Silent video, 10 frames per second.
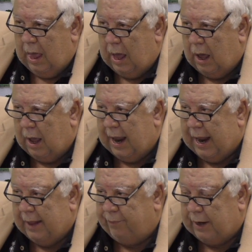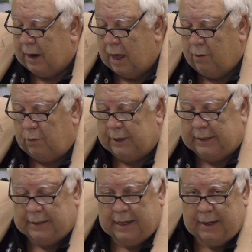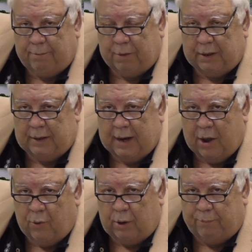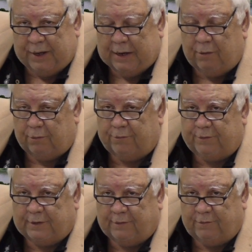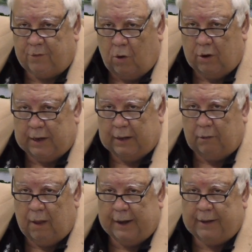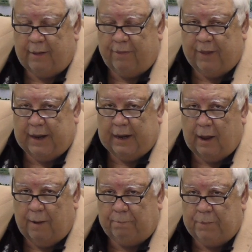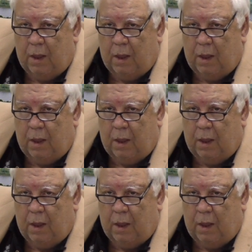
Uh, and they not only did, but now it appears he's talking like they uh,